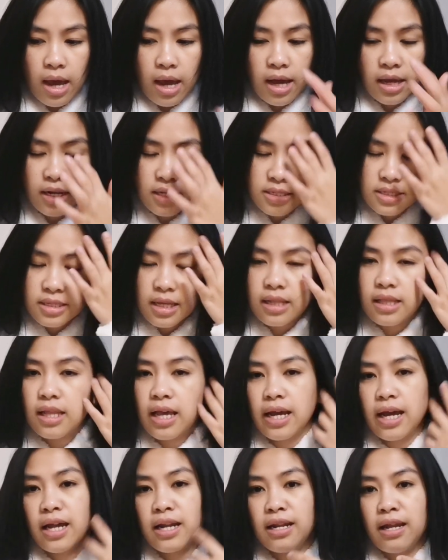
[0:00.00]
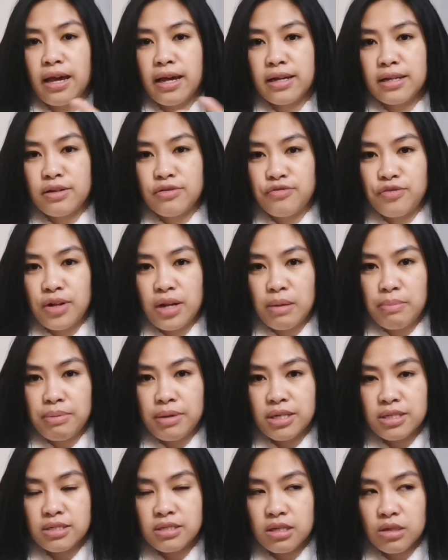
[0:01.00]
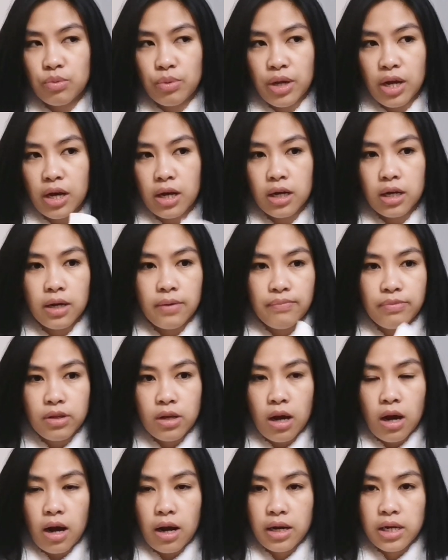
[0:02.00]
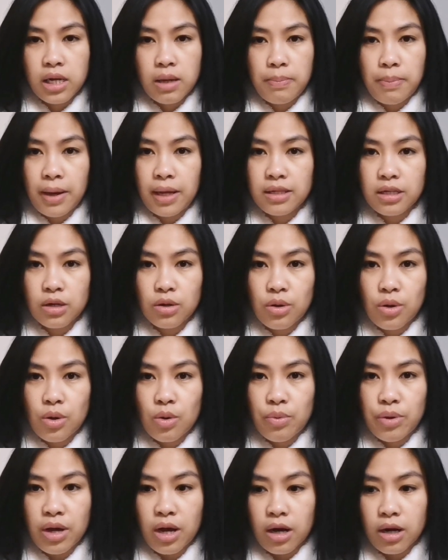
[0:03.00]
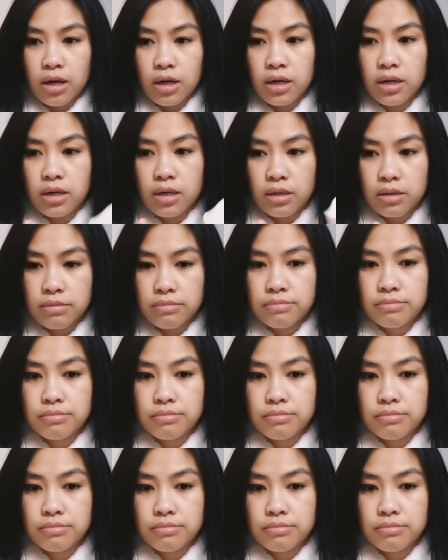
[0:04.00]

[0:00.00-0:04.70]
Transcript: and it's not like unlike the Philippines that we are archipelago, we are